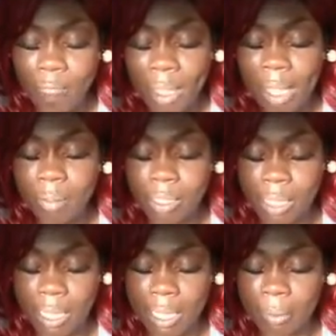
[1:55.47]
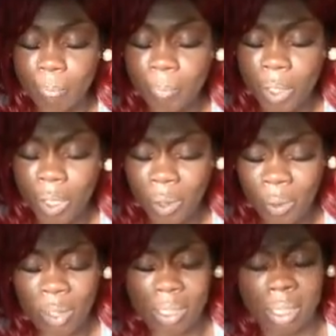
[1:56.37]
Pharaoh said,
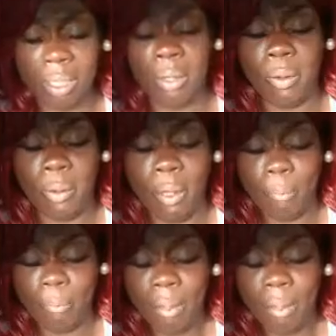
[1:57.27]
"Who is the Lord